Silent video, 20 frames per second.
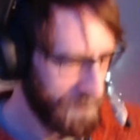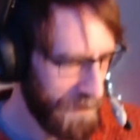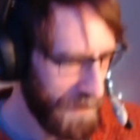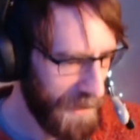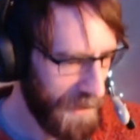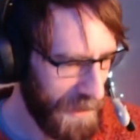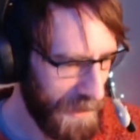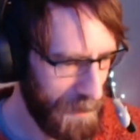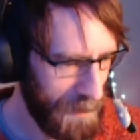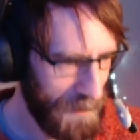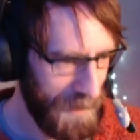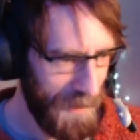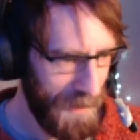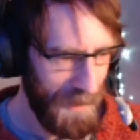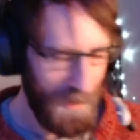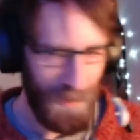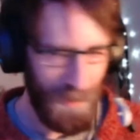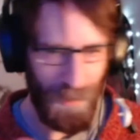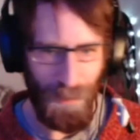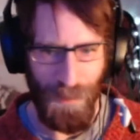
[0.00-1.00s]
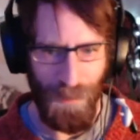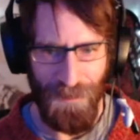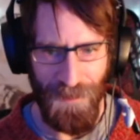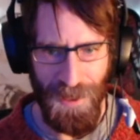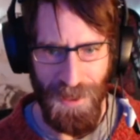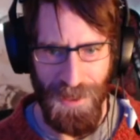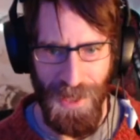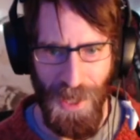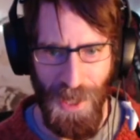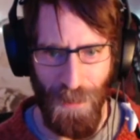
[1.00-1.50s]
So we'll
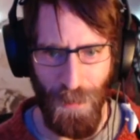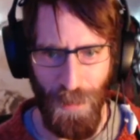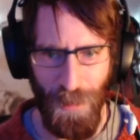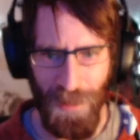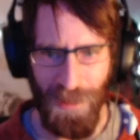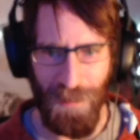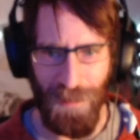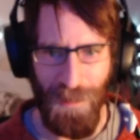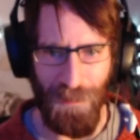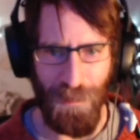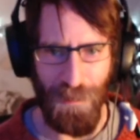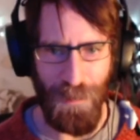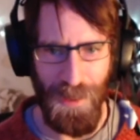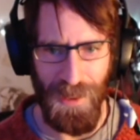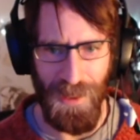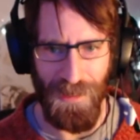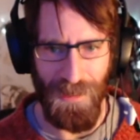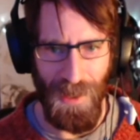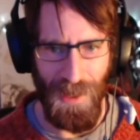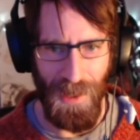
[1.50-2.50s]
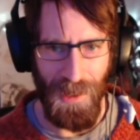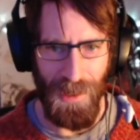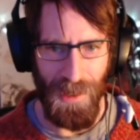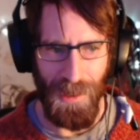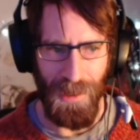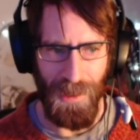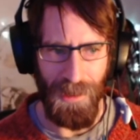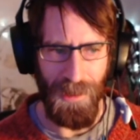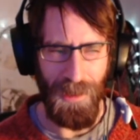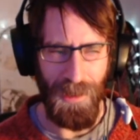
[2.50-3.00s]
find out what this month's beers
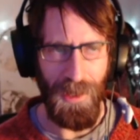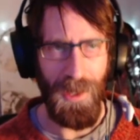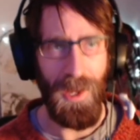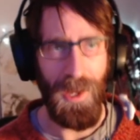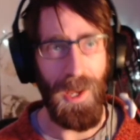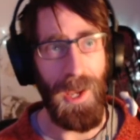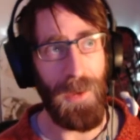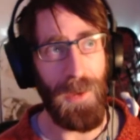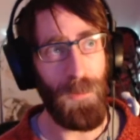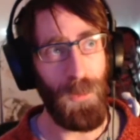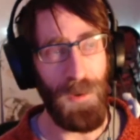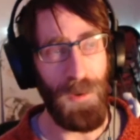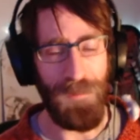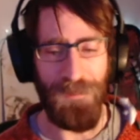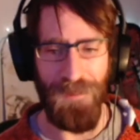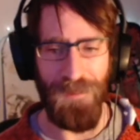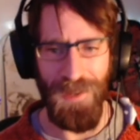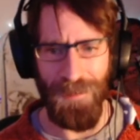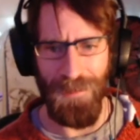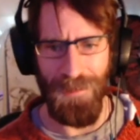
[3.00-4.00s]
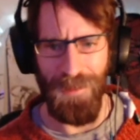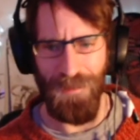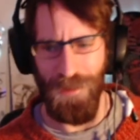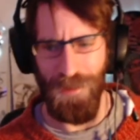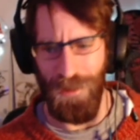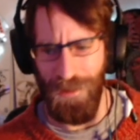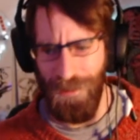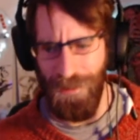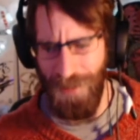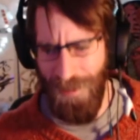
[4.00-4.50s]
are and what theme they've
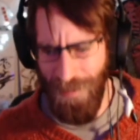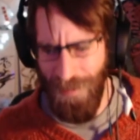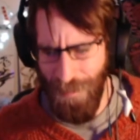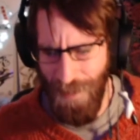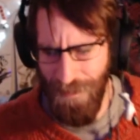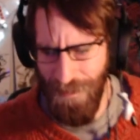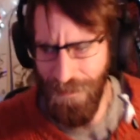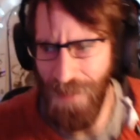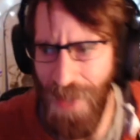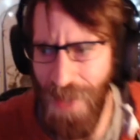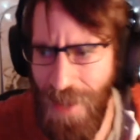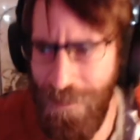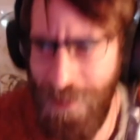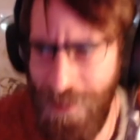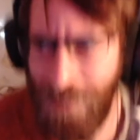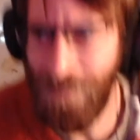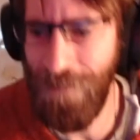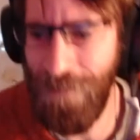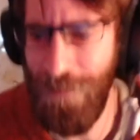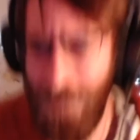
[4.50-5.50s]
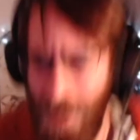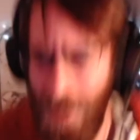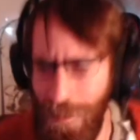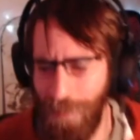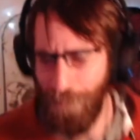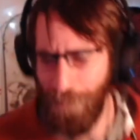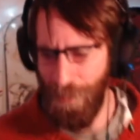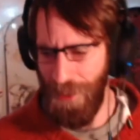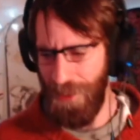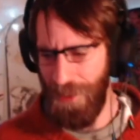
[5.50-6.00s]
got, because every month they have a different theme
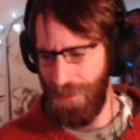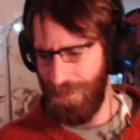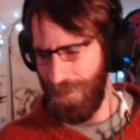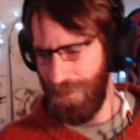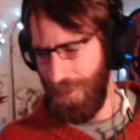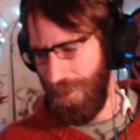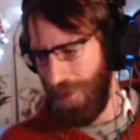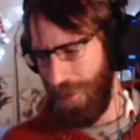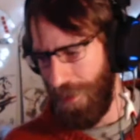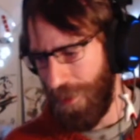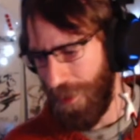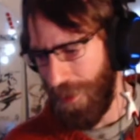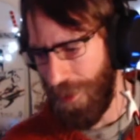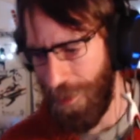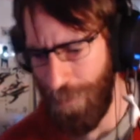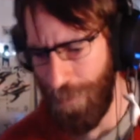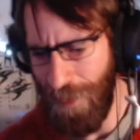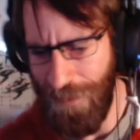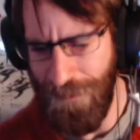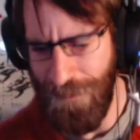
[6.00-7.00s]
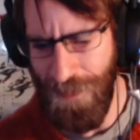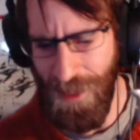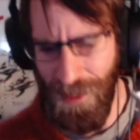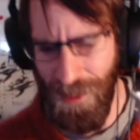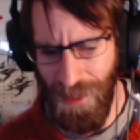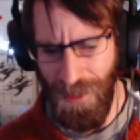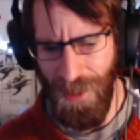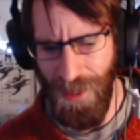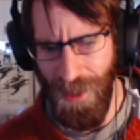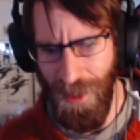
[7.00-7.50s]
of beers. I think
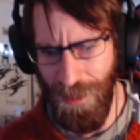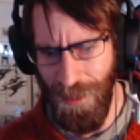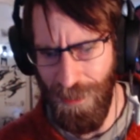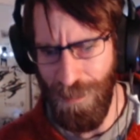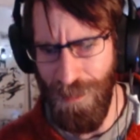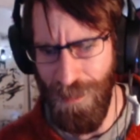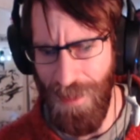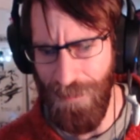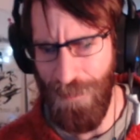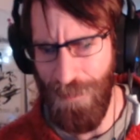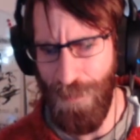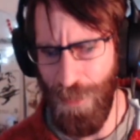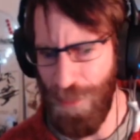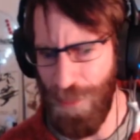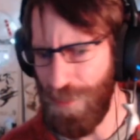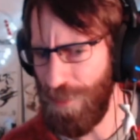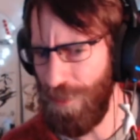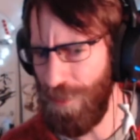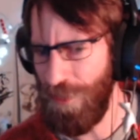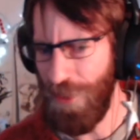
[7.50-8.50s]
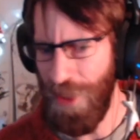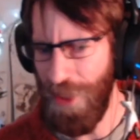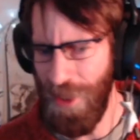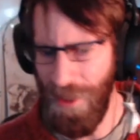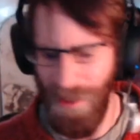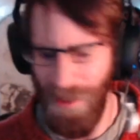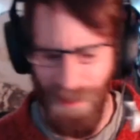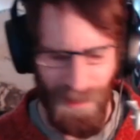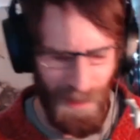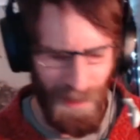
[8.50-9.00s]
last month was New
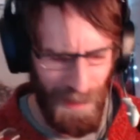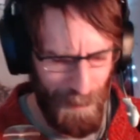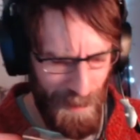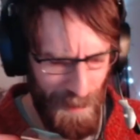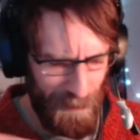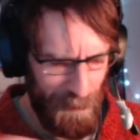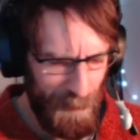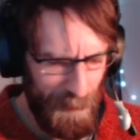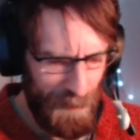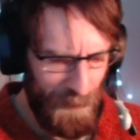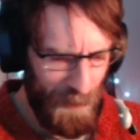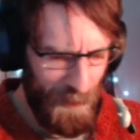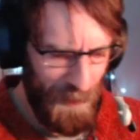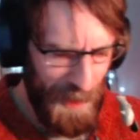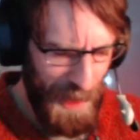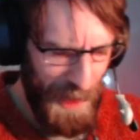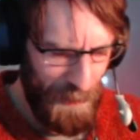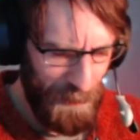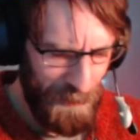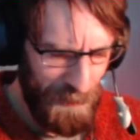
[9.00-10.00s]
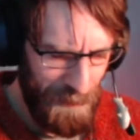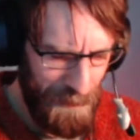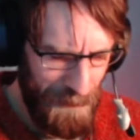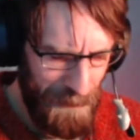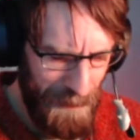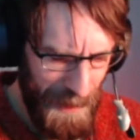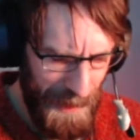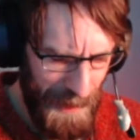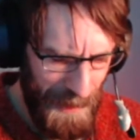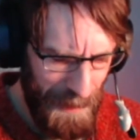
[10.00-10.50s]
Zealand, and the month before that was
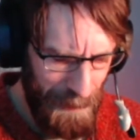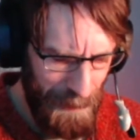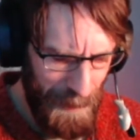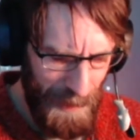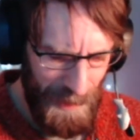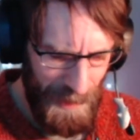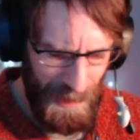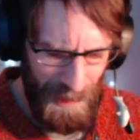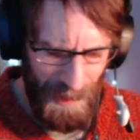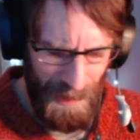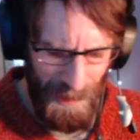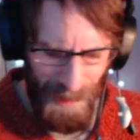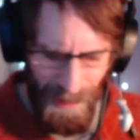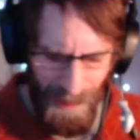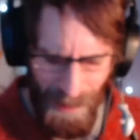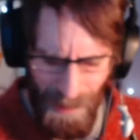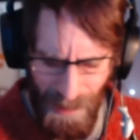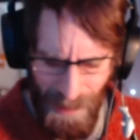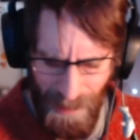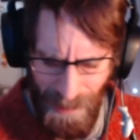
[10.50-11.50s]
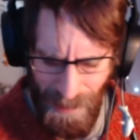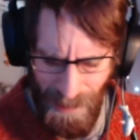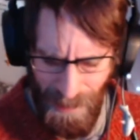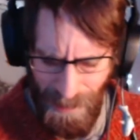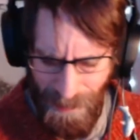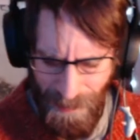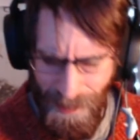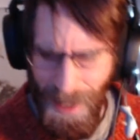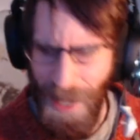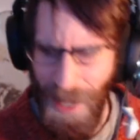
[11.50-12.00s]
maybe
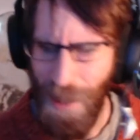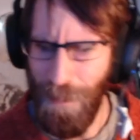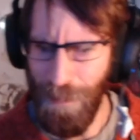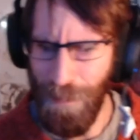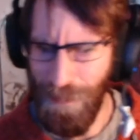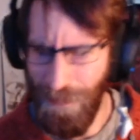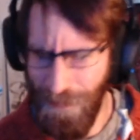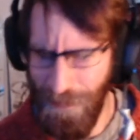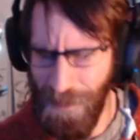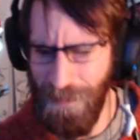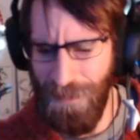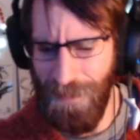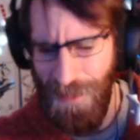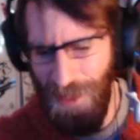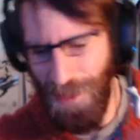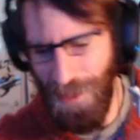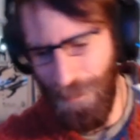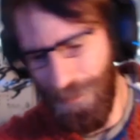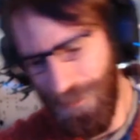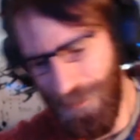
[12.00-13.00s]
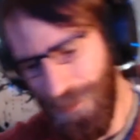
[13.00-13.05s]
the Alps. I think it was the Alps.